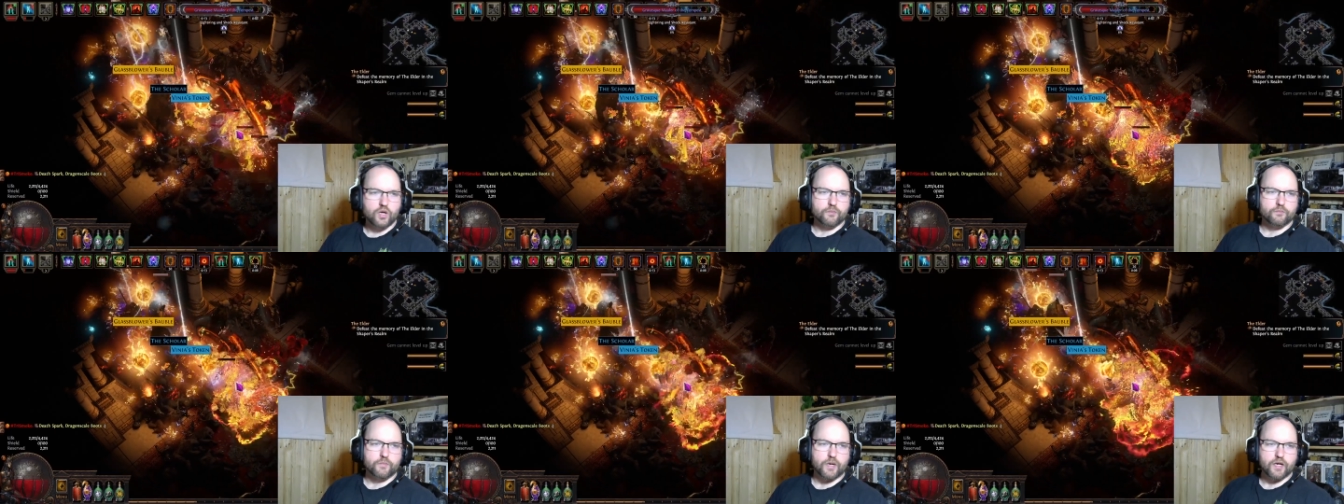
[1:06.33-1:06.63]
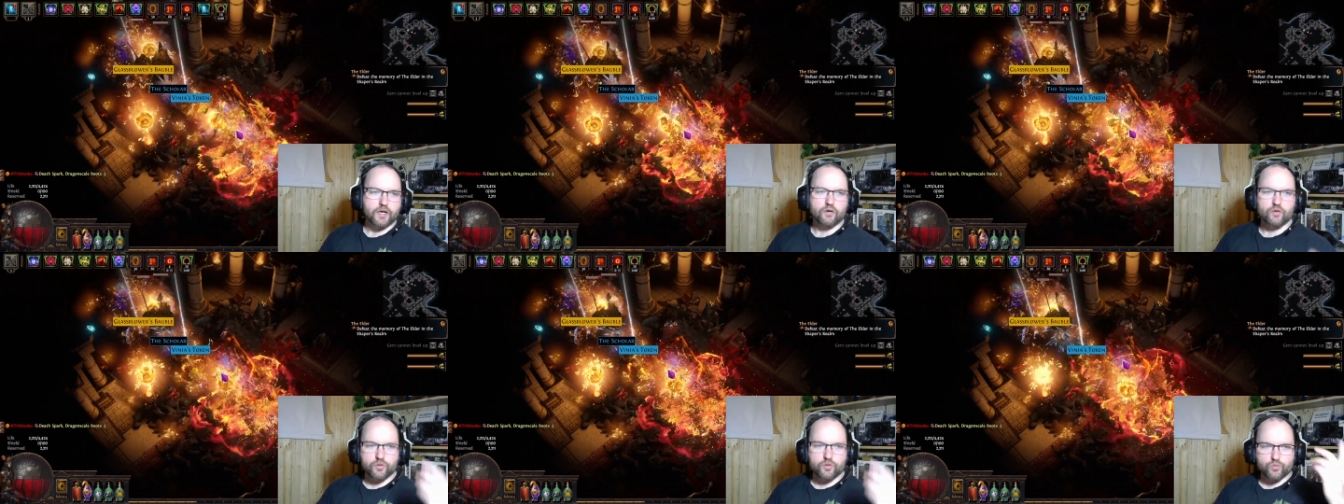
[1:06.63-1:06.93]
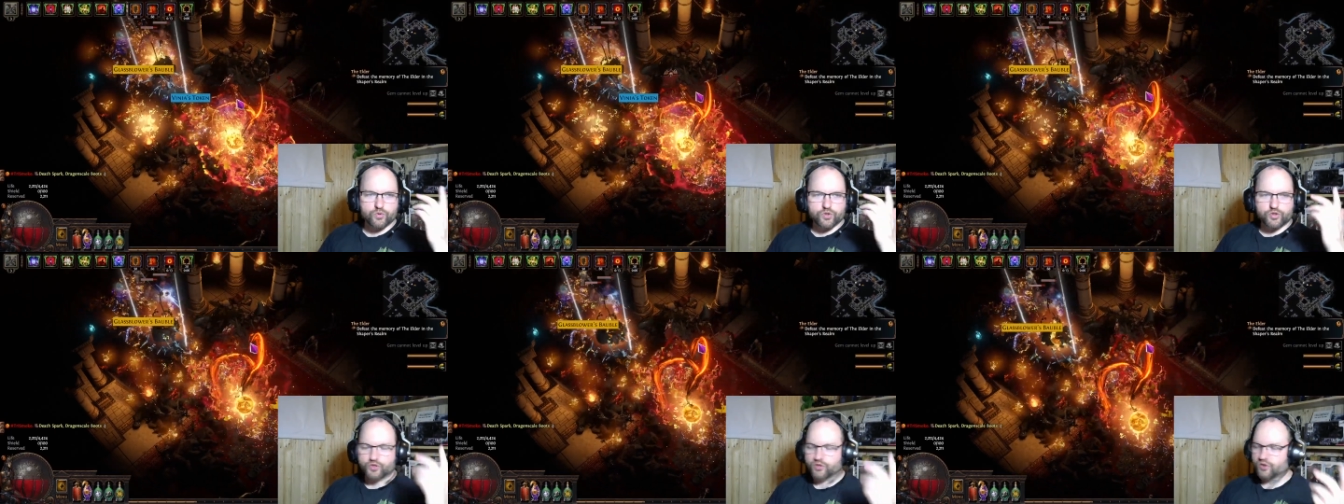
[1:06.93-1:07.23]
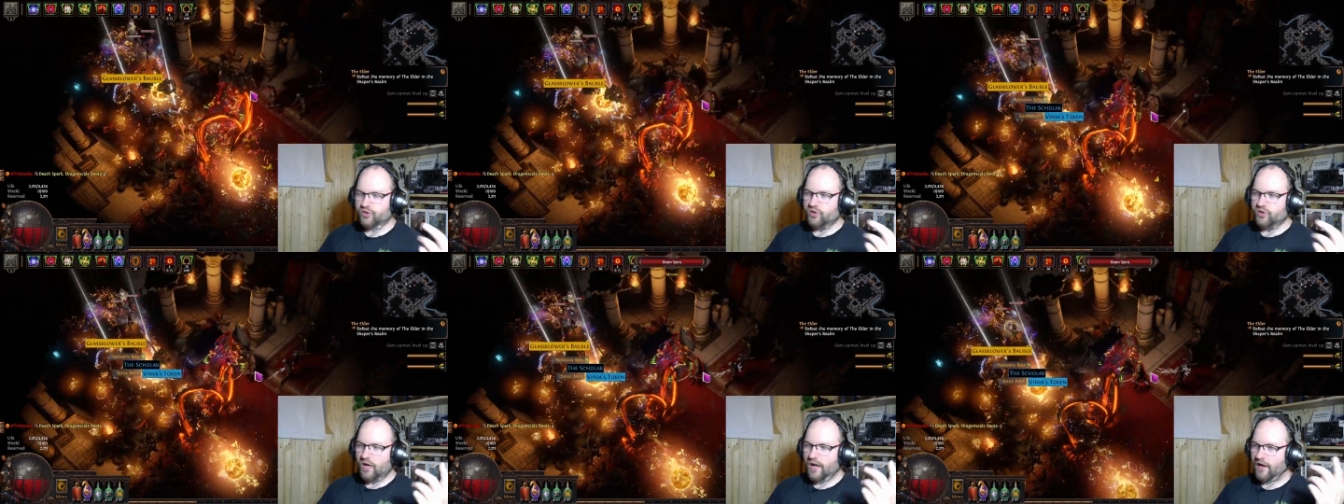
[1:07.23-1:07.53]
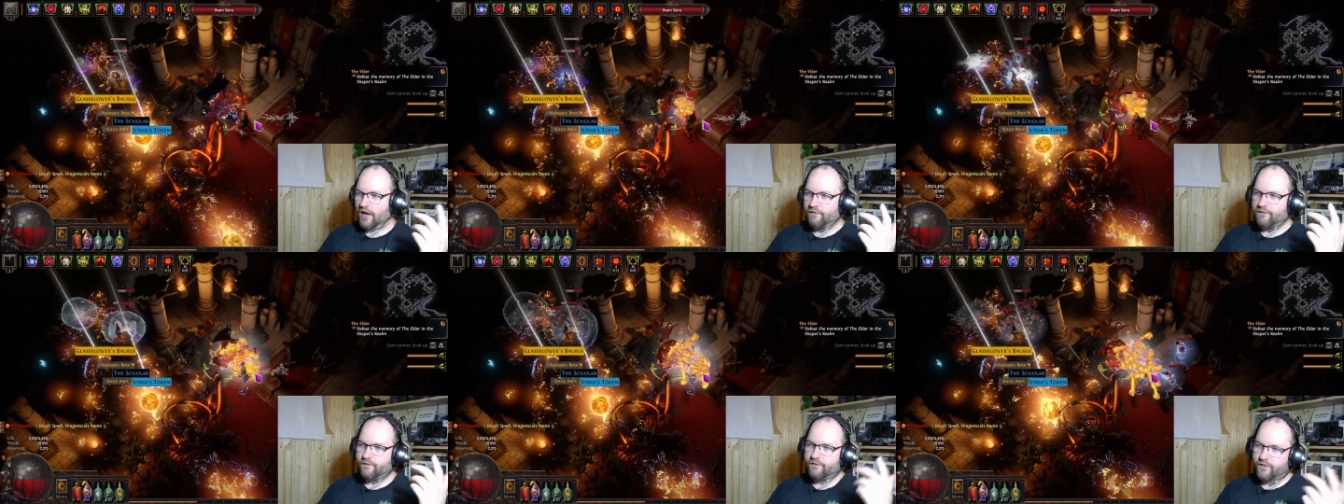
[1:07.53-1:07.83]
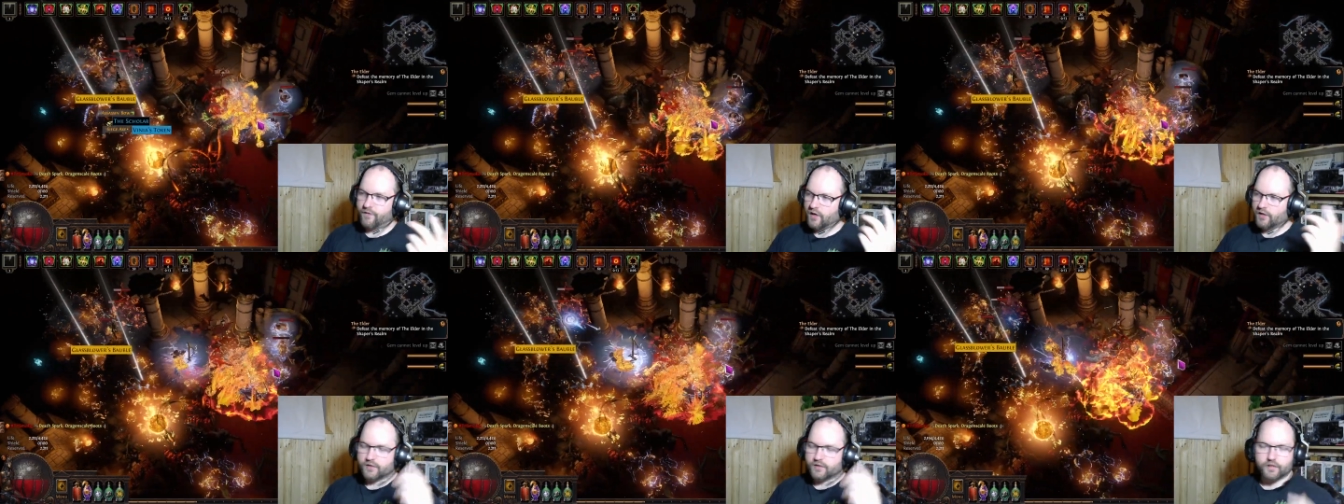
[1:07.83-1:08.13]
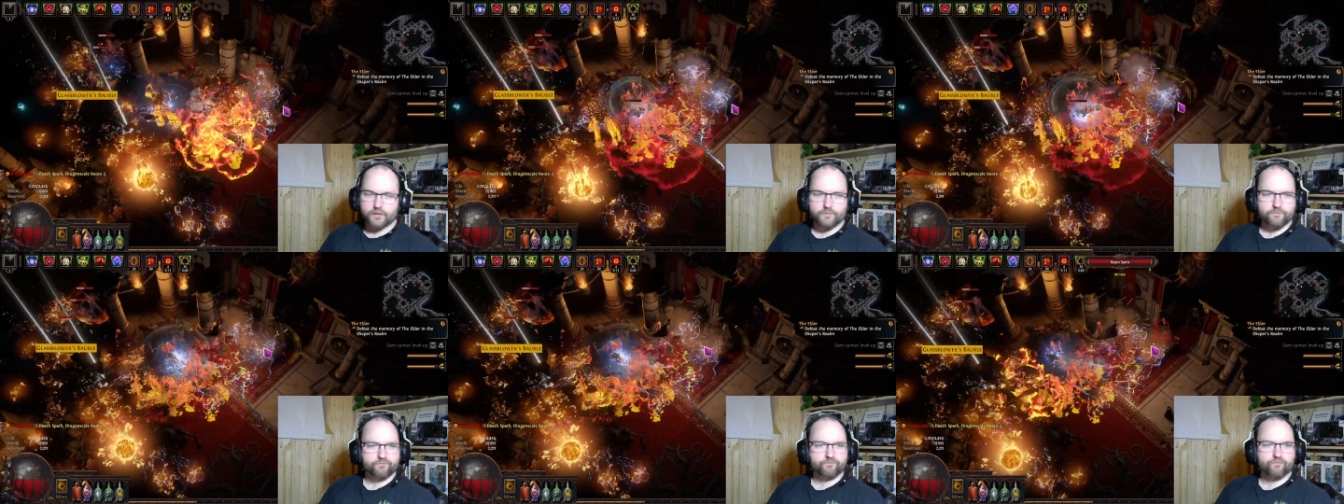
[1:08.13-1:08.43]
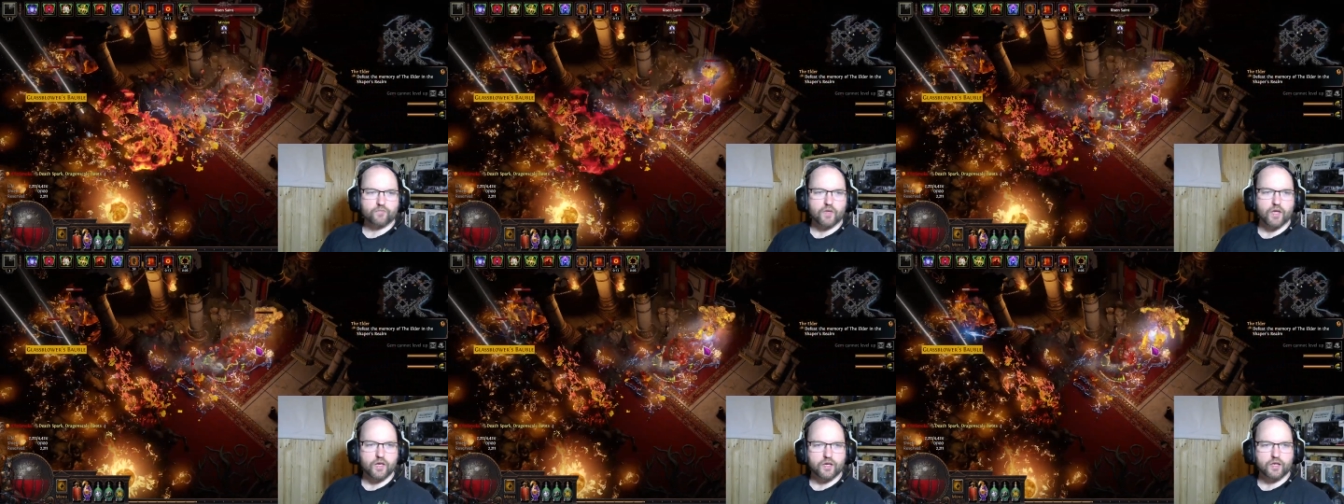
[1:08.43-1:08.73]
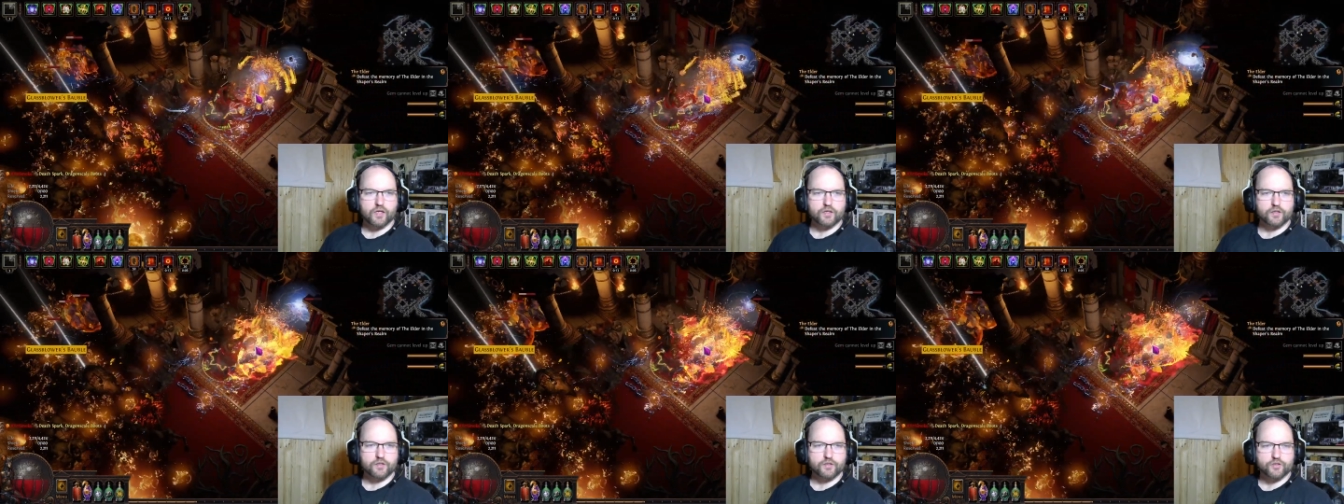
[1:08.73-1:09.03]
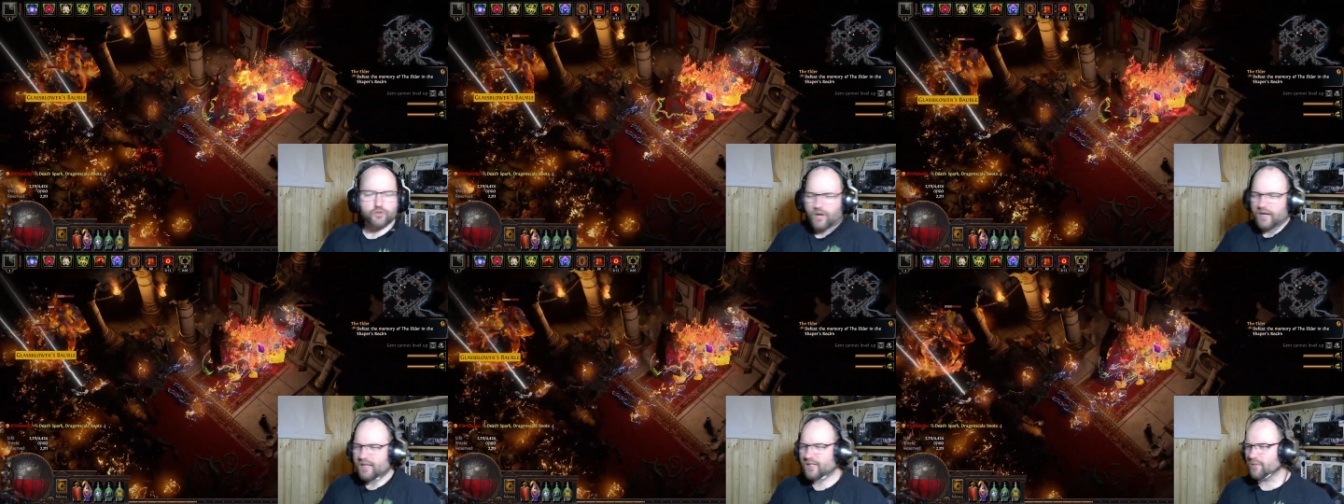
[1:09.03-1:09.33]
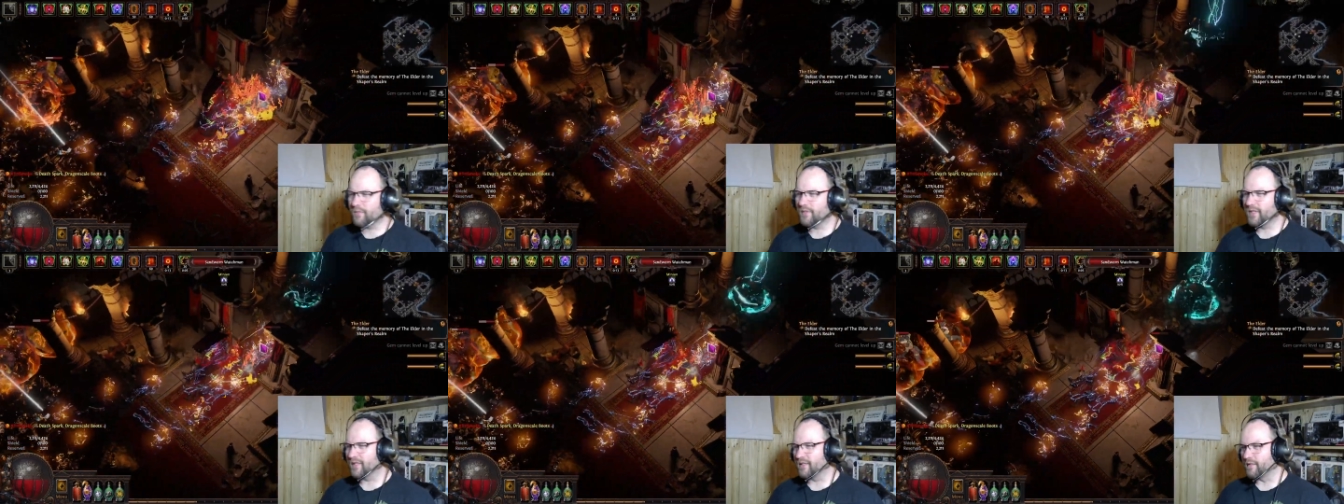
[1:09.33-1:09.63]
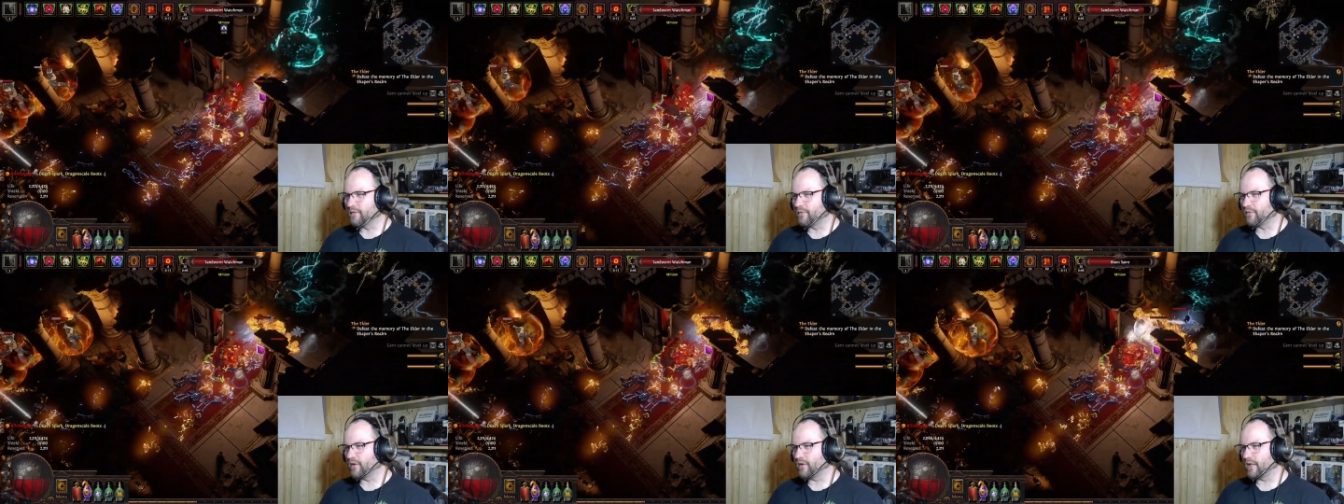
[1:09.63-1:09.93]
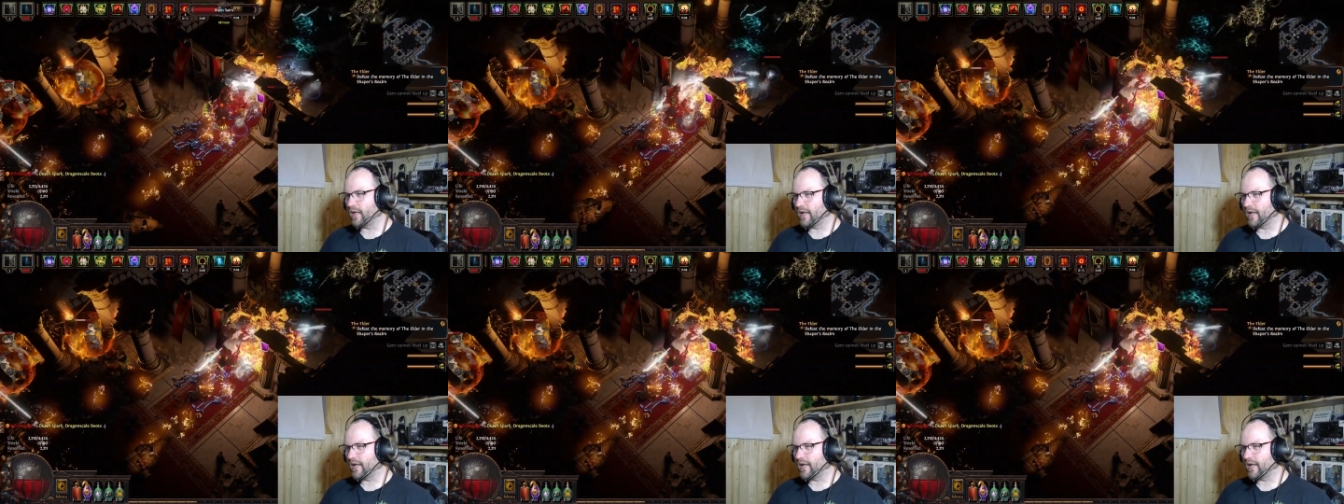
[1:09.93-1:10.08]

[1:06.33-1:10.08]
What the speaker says: My goal was just to have fun and try something different.